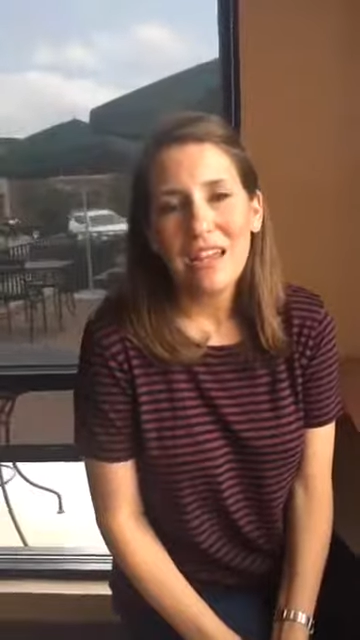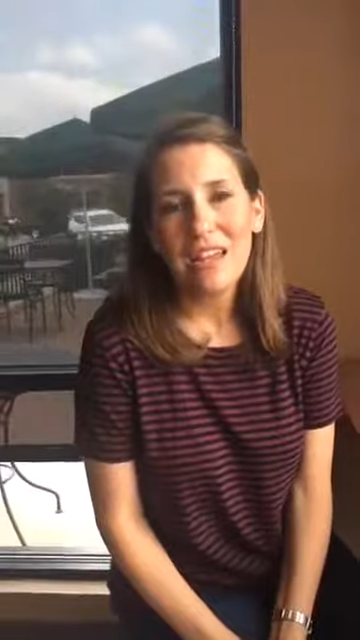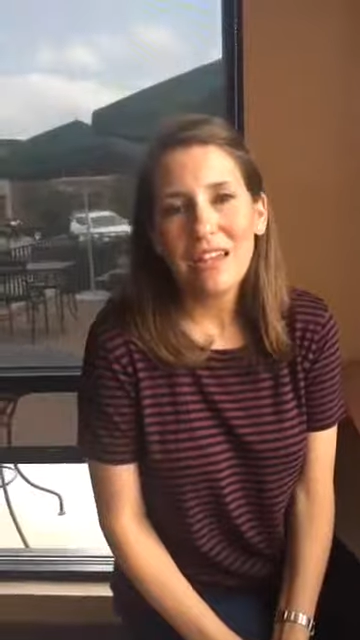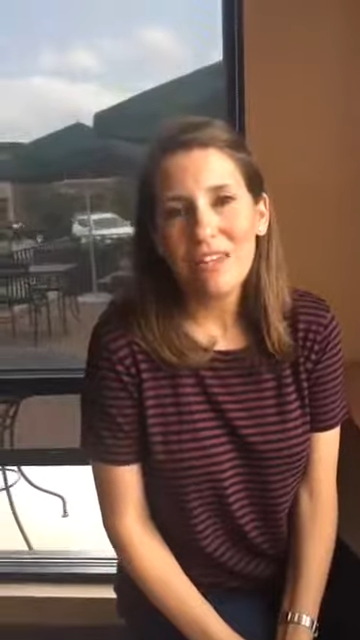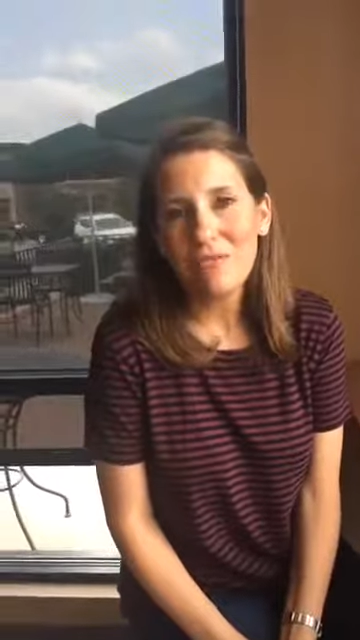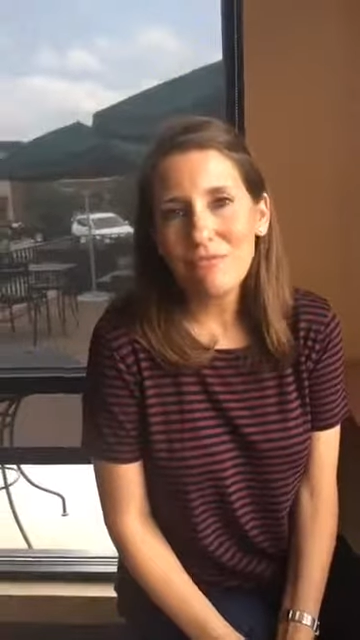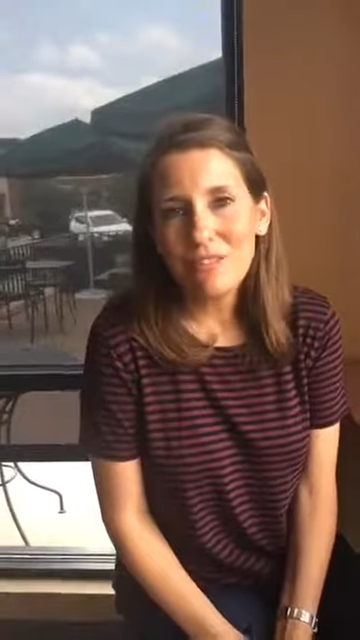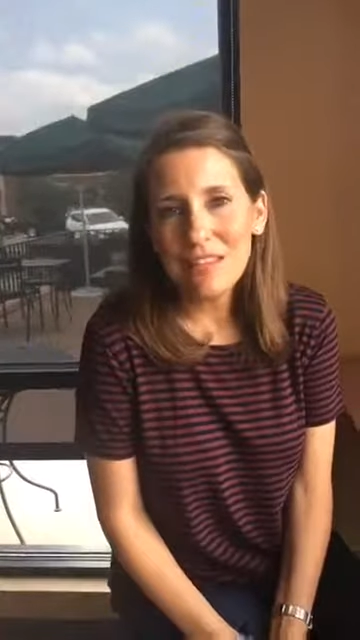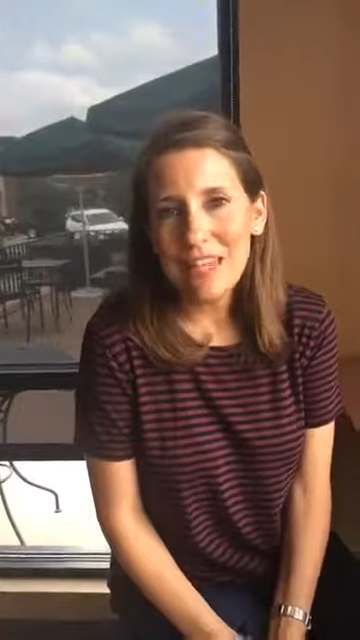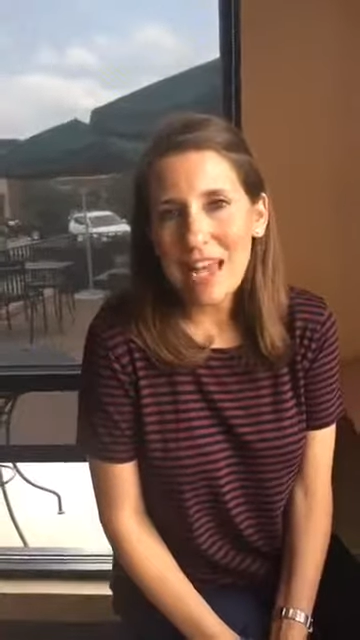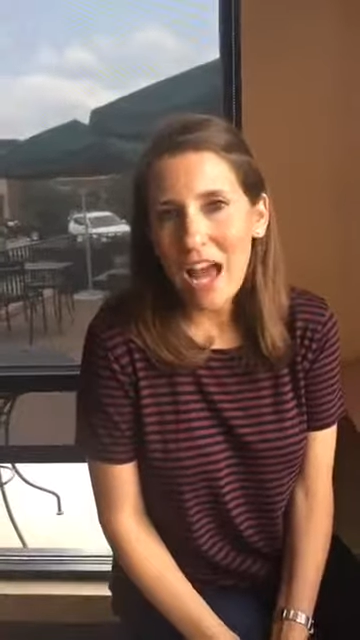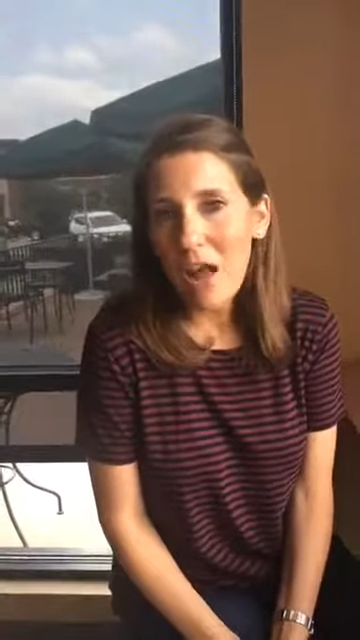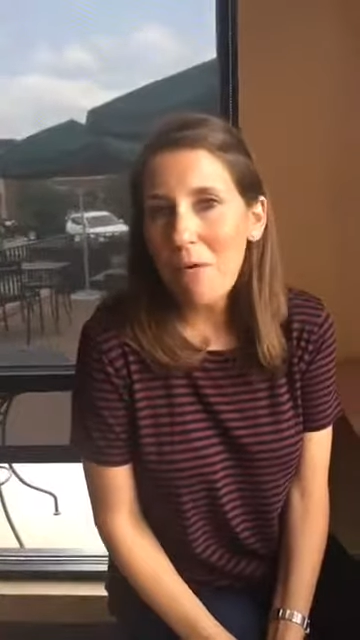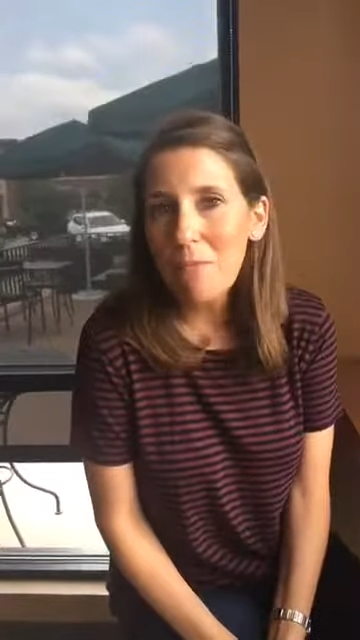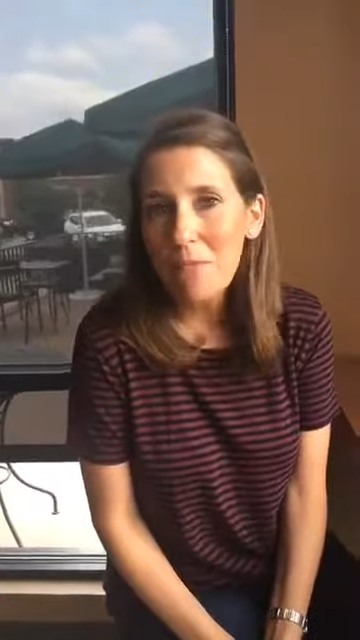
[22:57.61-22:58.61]
it could really
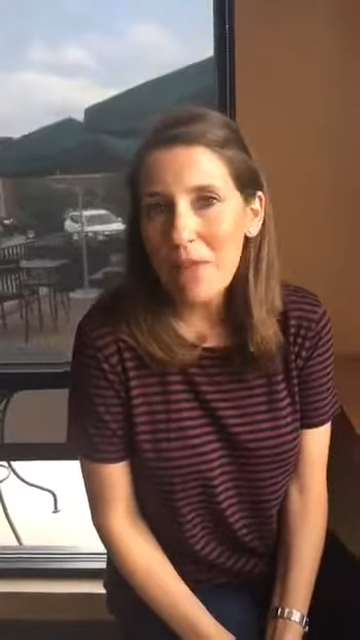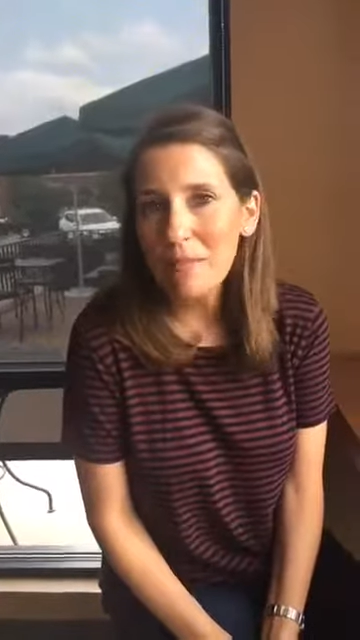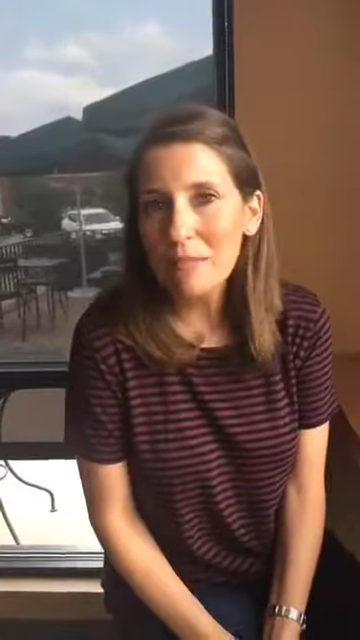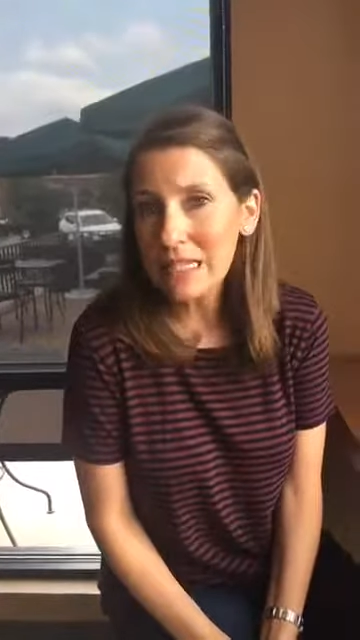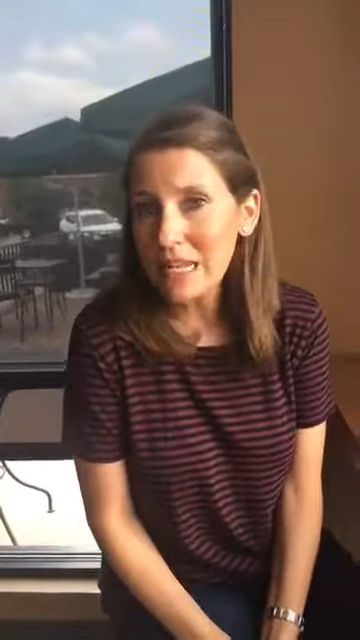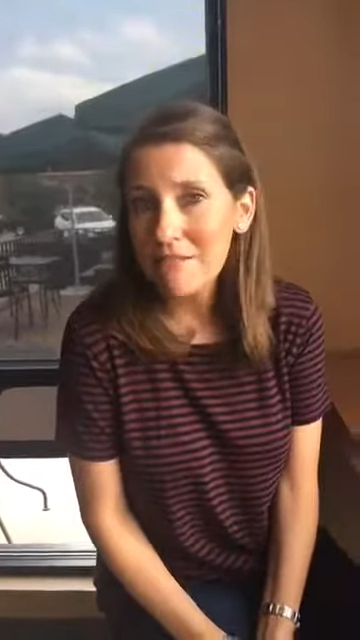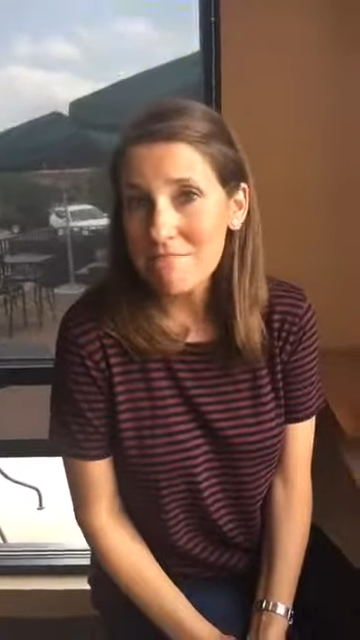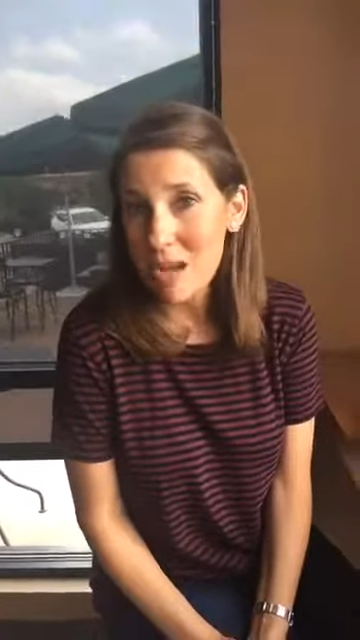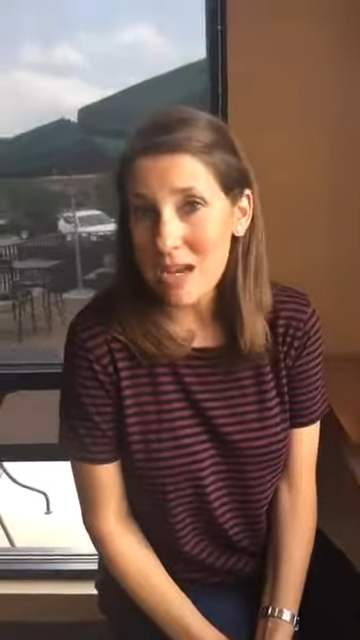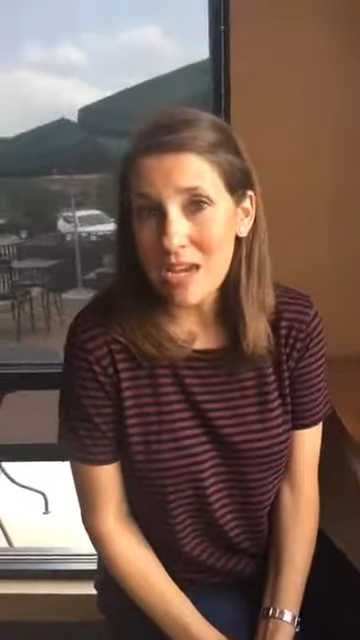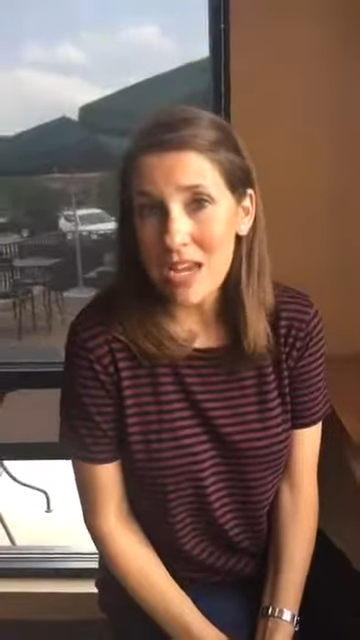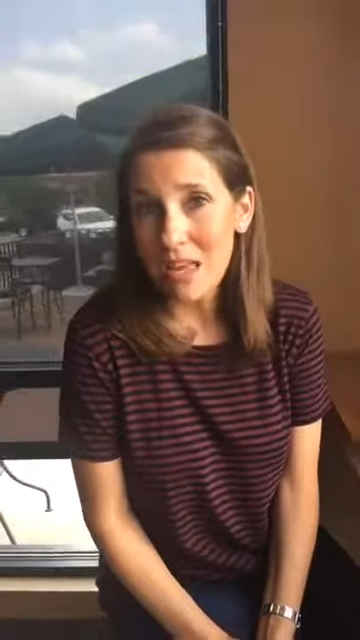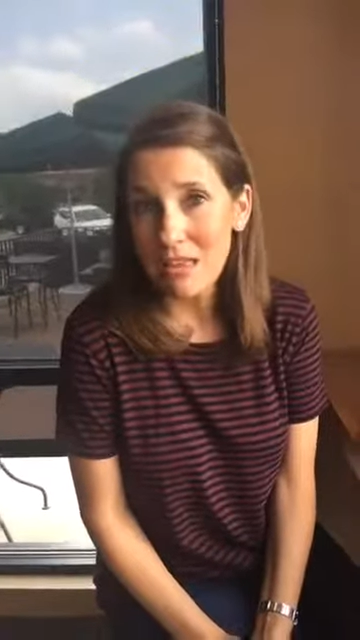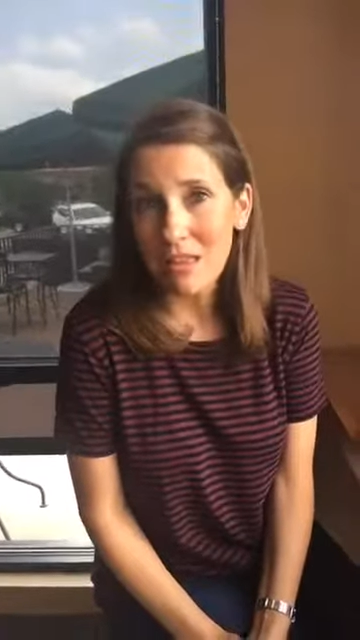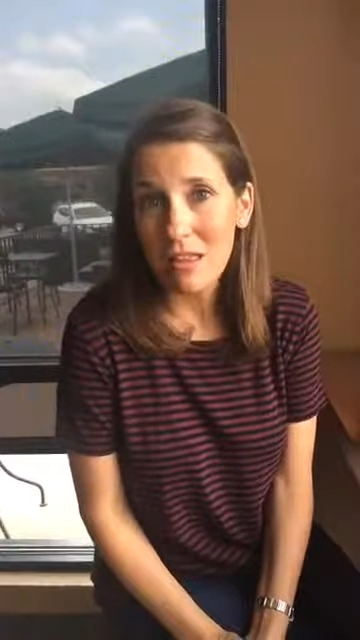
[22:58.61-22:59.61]
help them save
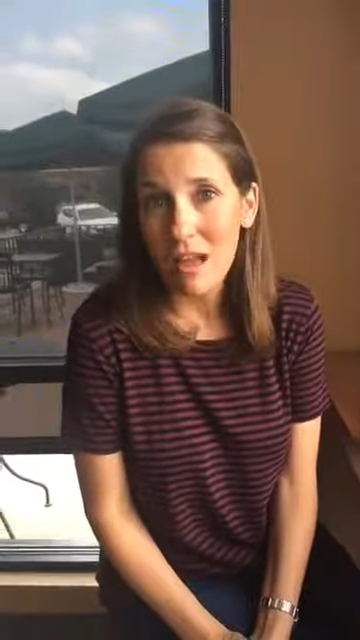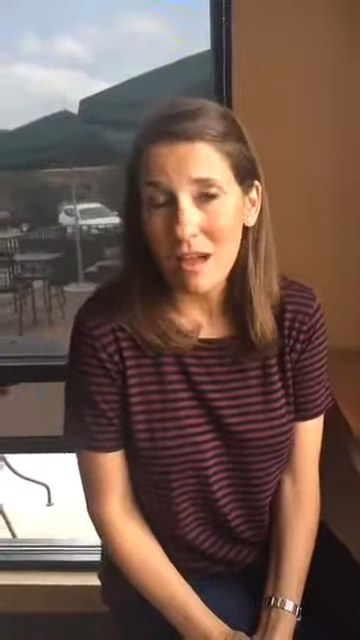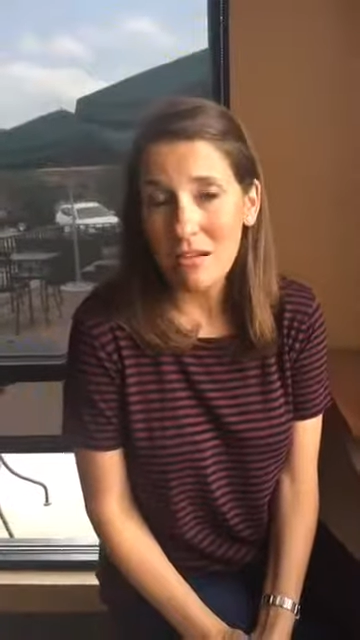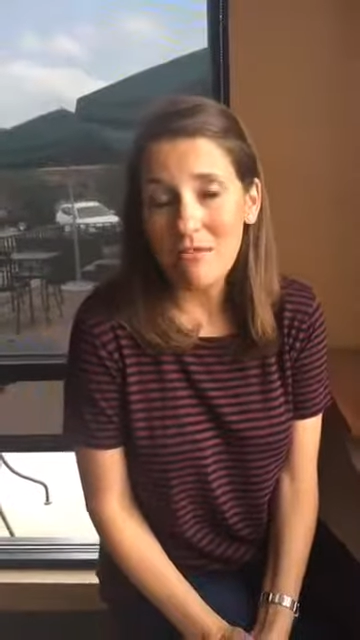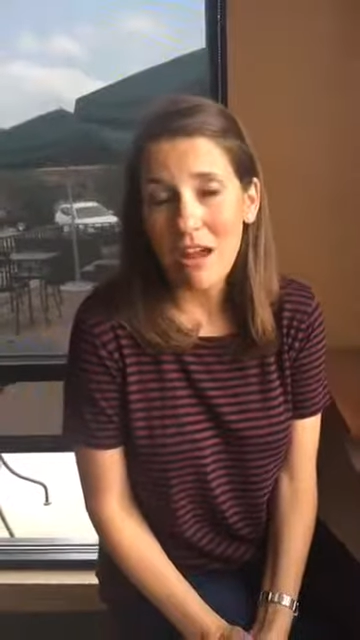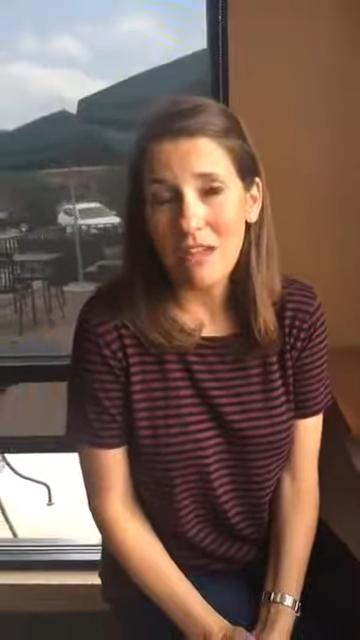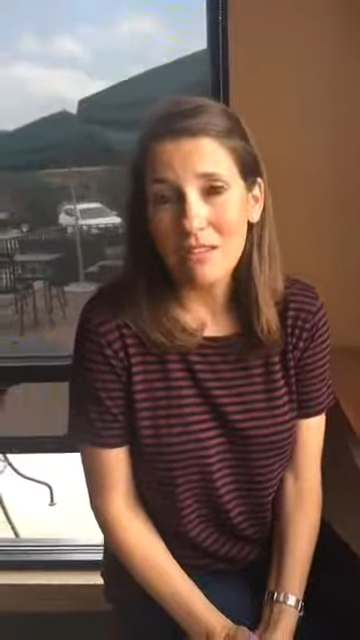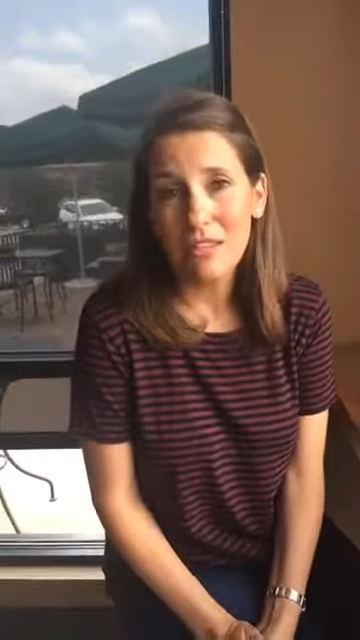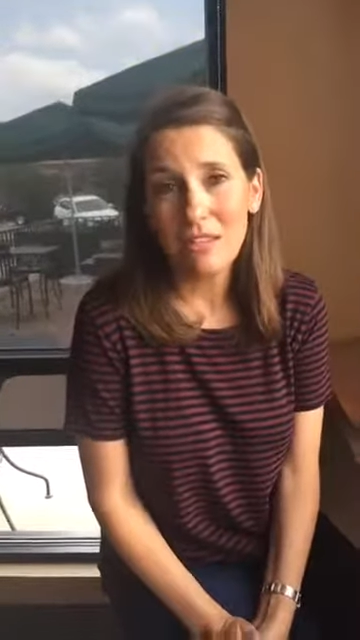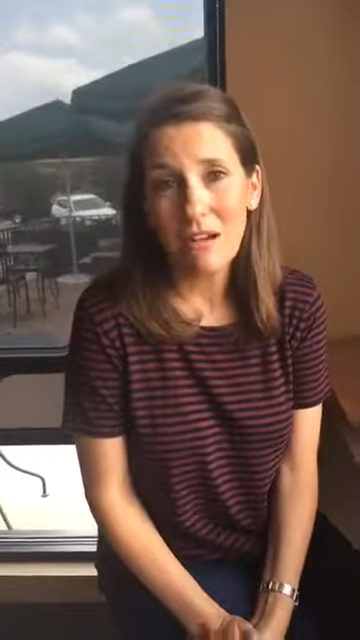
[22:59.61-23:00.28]
money in the long run.